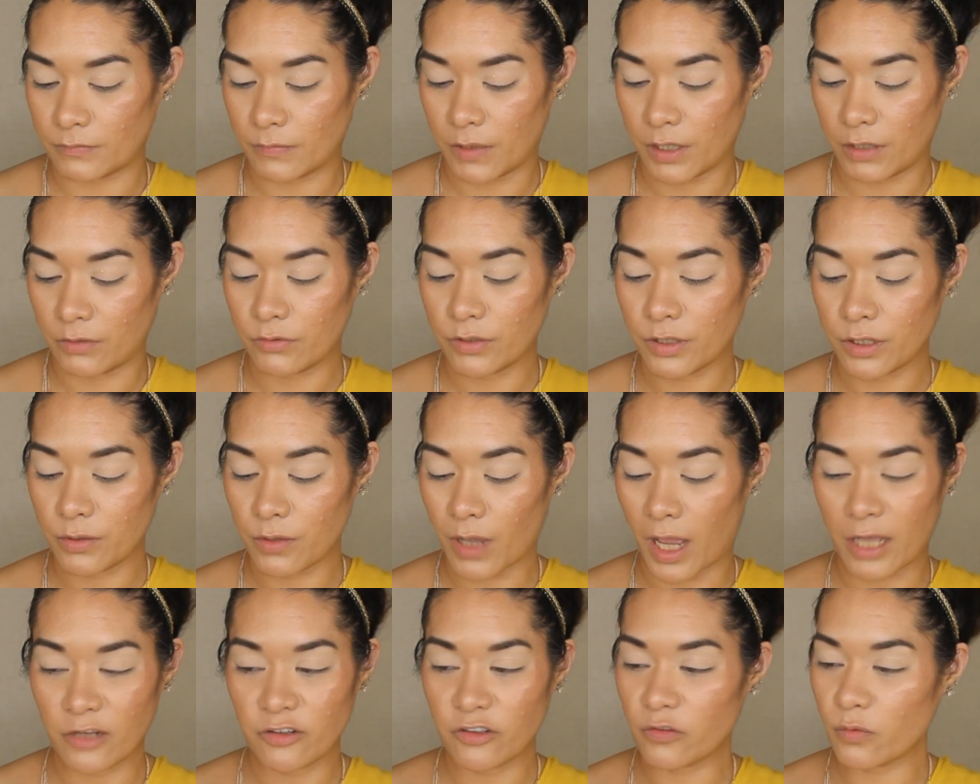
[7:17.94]

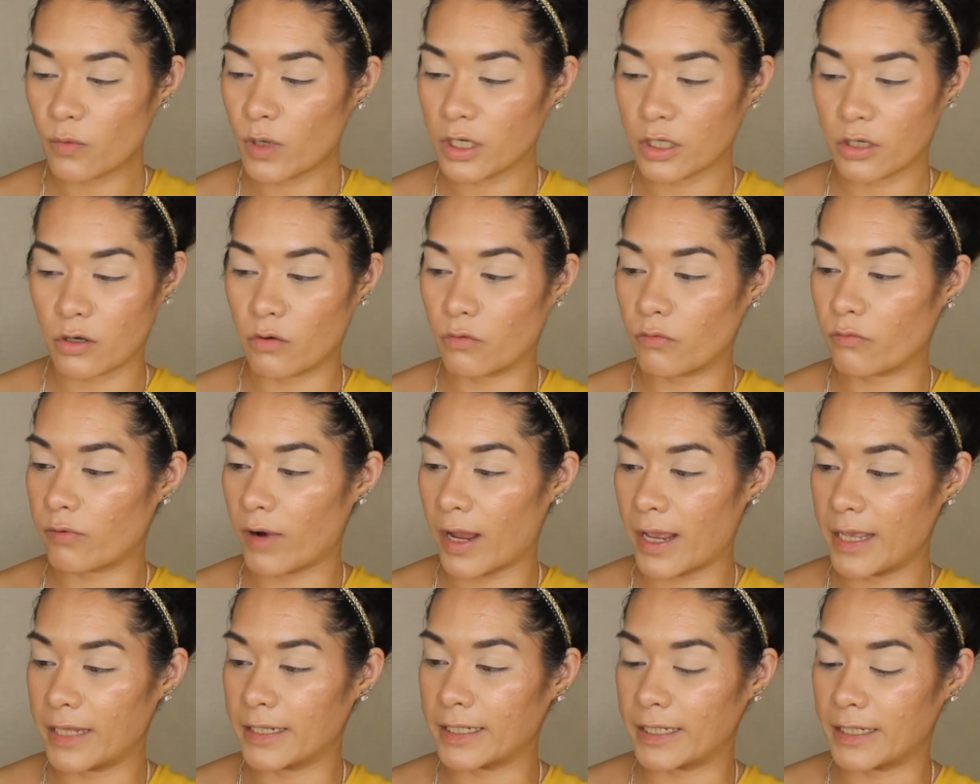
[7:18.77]
I just want to go
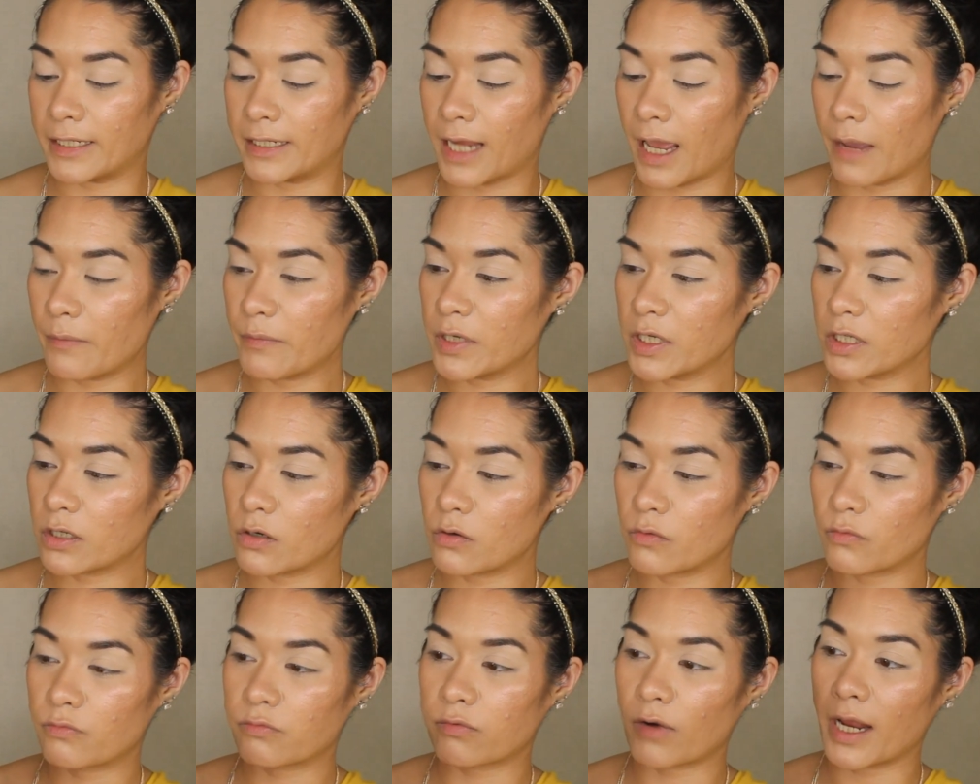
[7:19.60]
right in. I'm going to
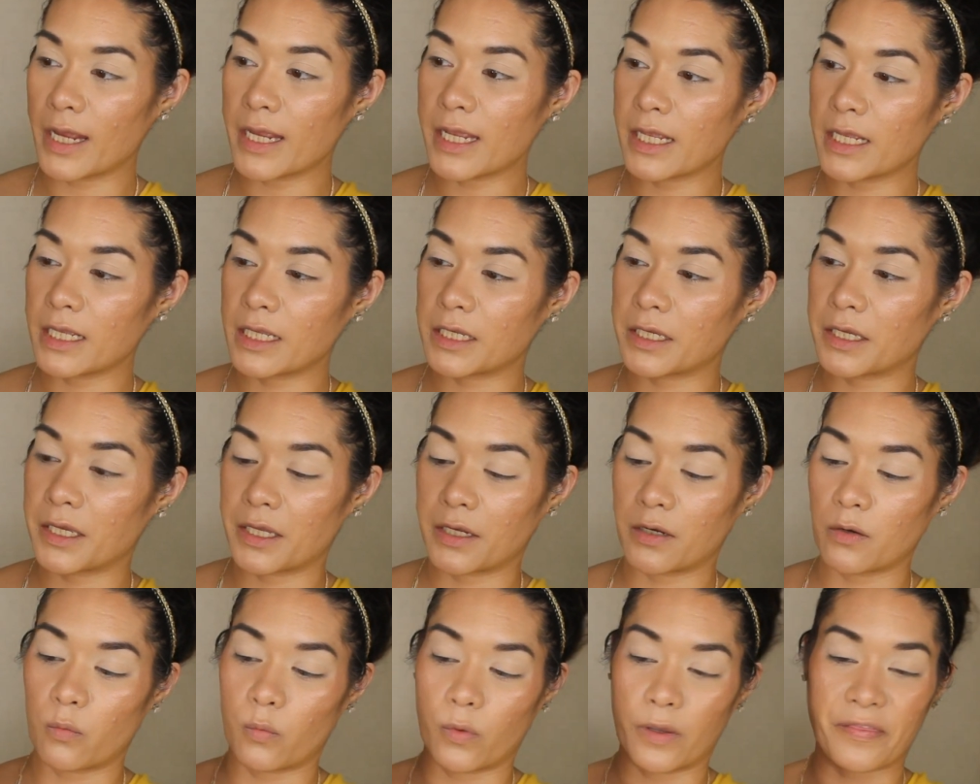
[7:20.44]
go right
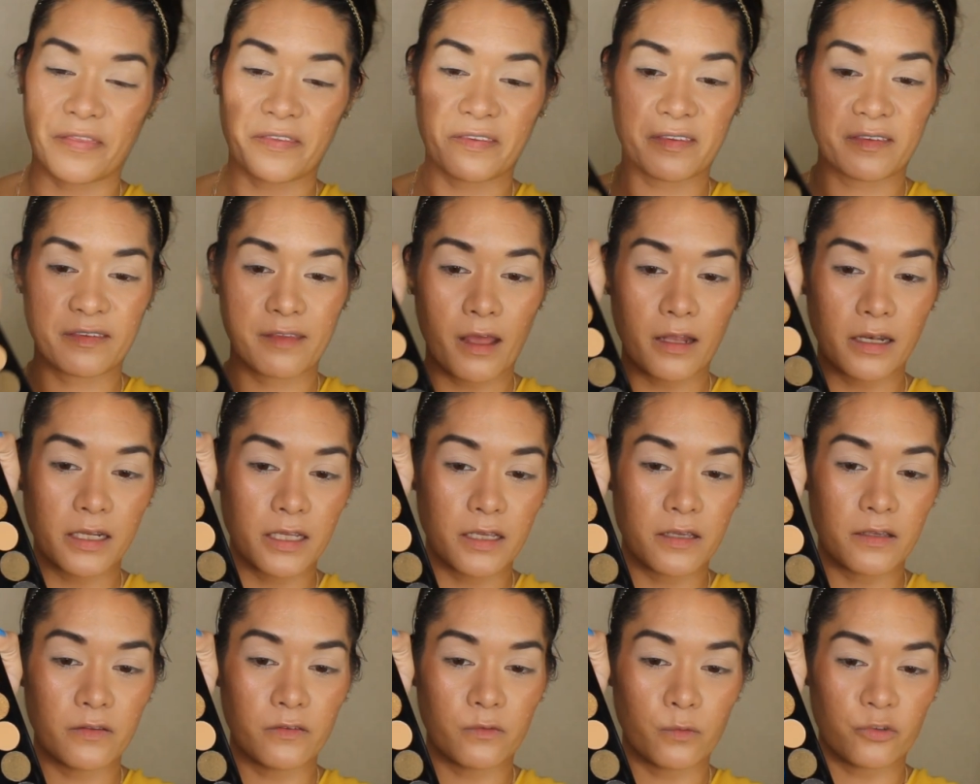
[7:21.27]
in with
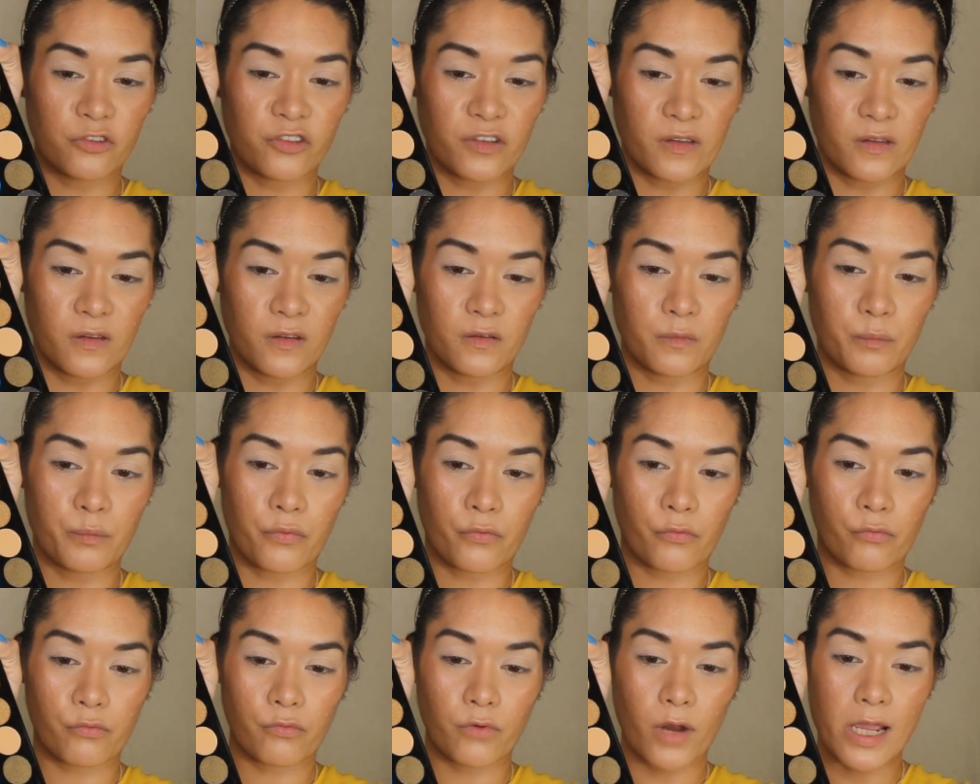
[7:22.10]
Sunny's, which is this
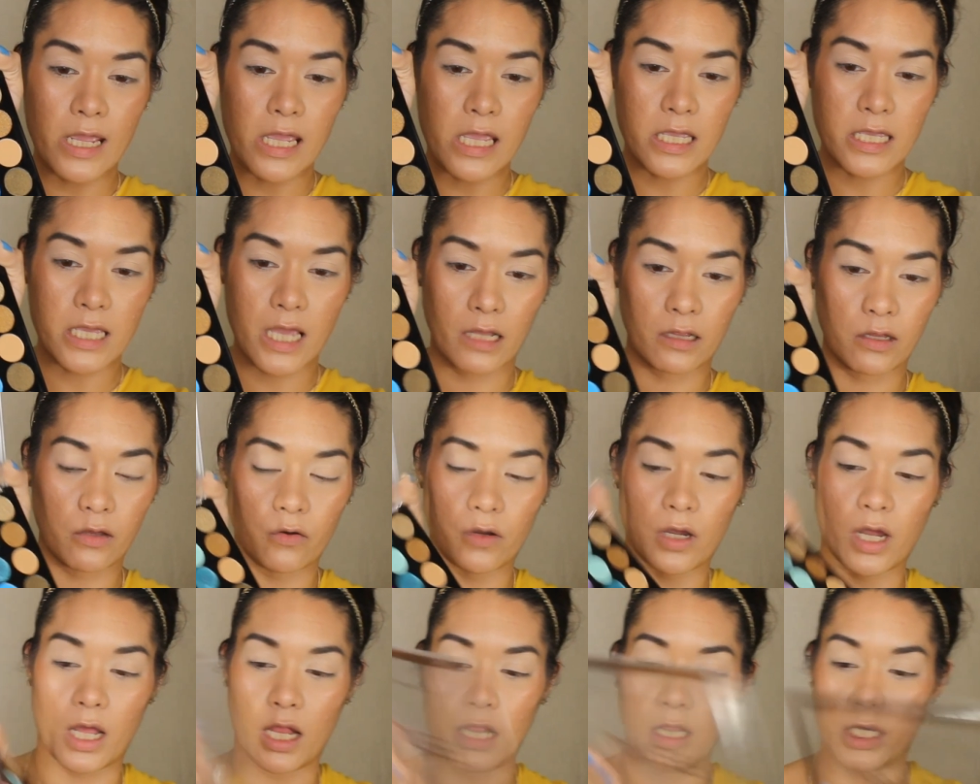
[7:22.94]
bright
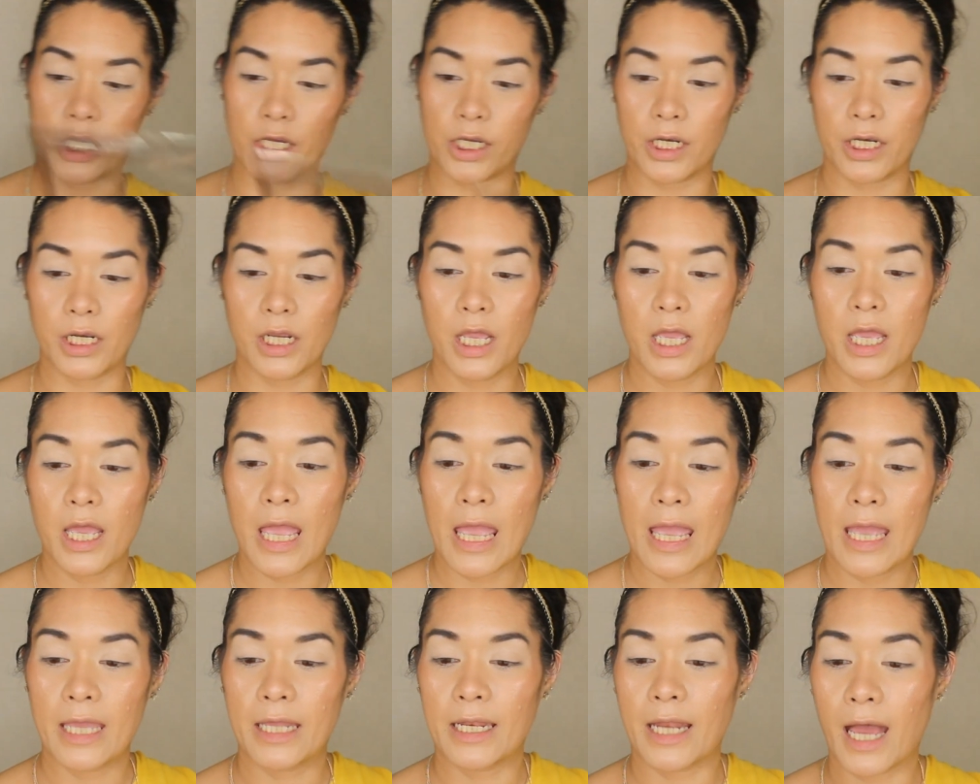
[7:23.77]
yellow color.
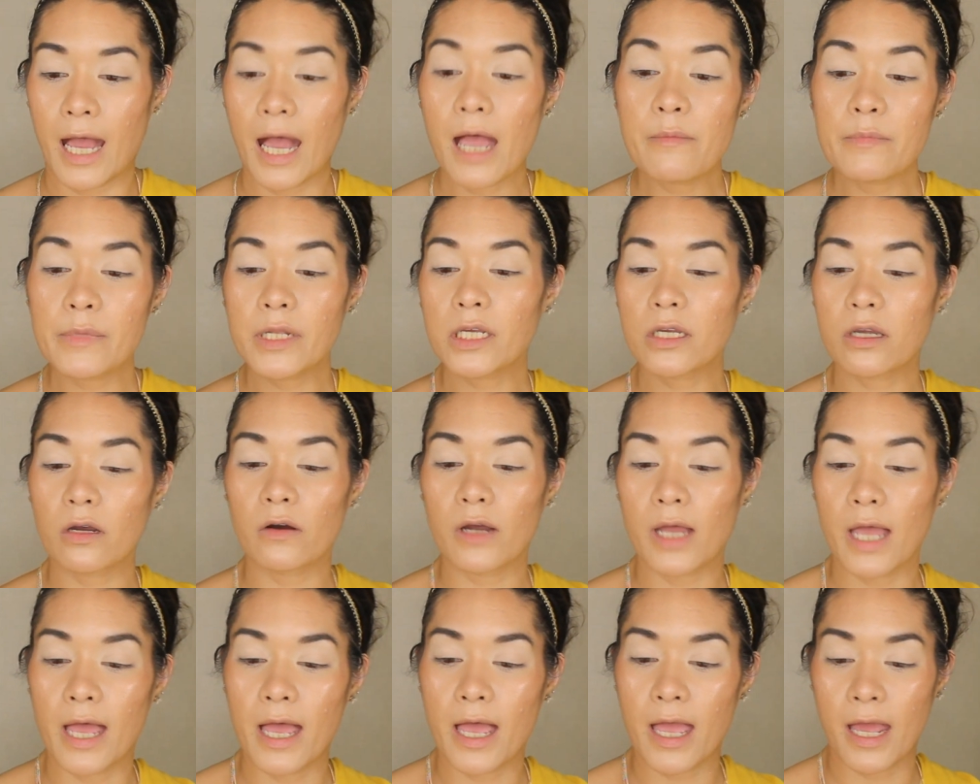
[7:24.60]
And I'm going to go
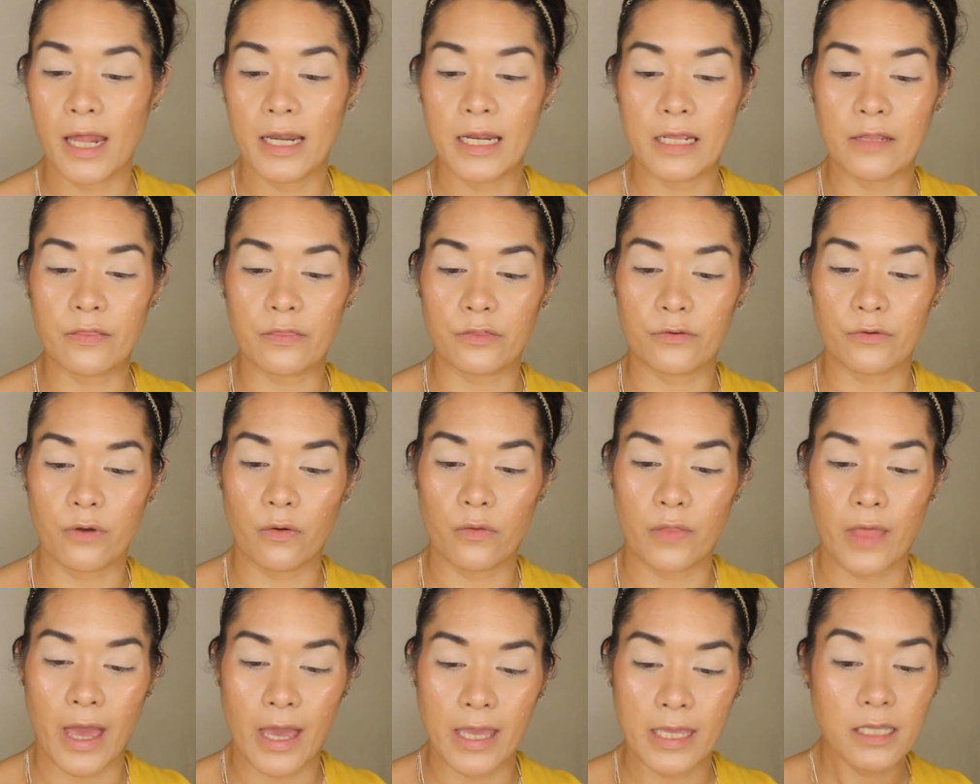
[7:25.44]
ahead and
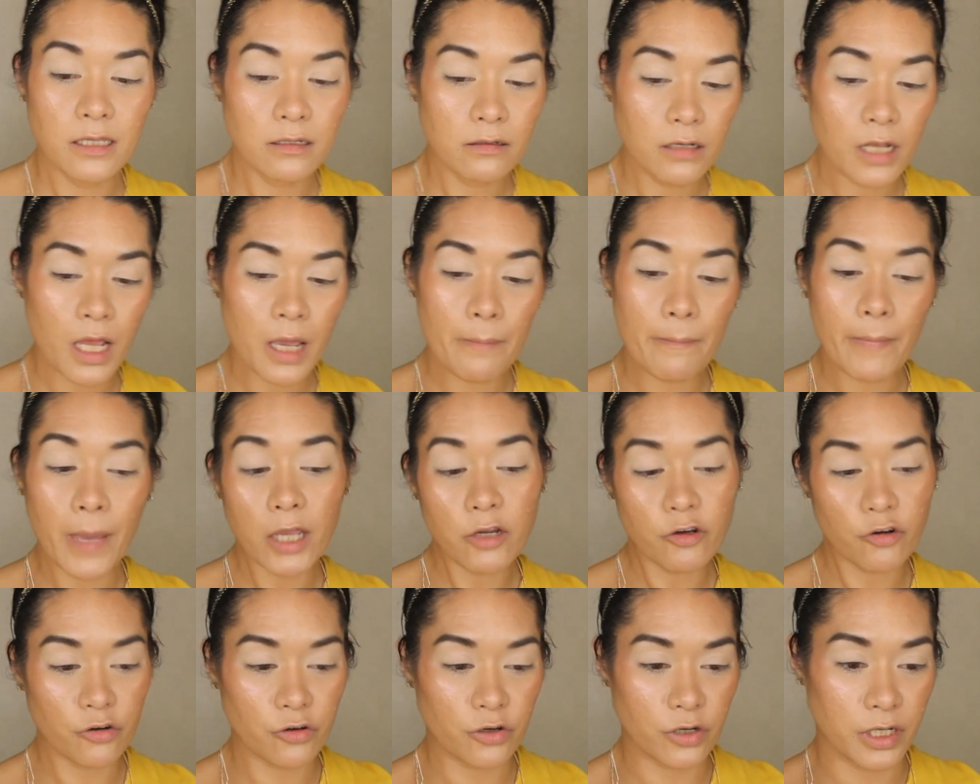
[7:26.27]
throw that in my
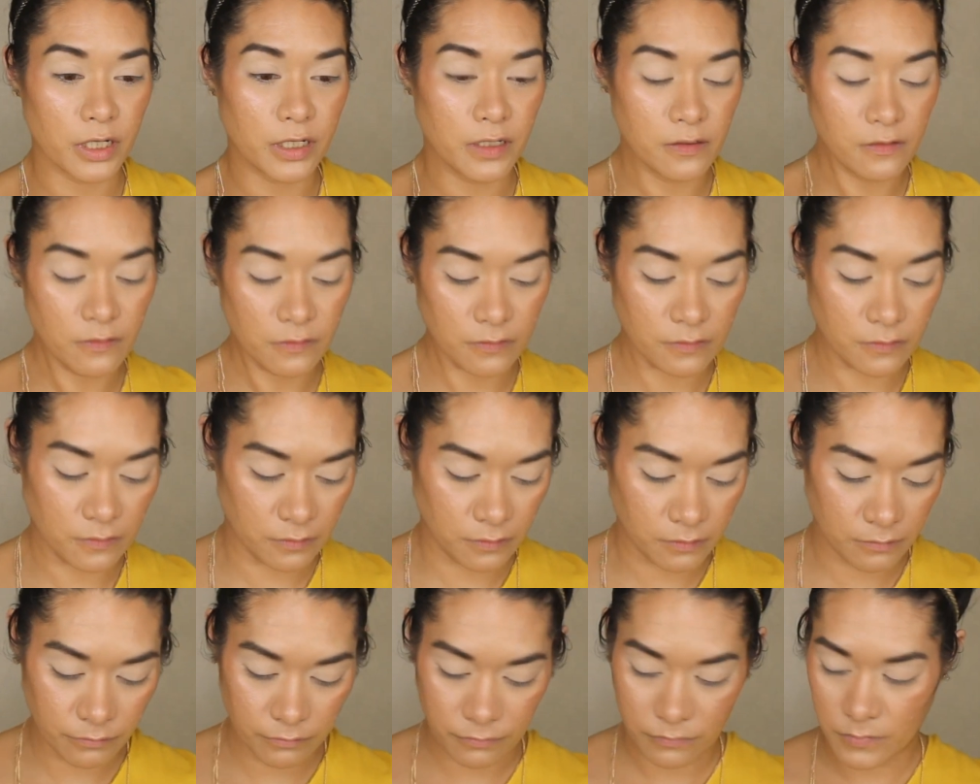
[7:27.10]
crease.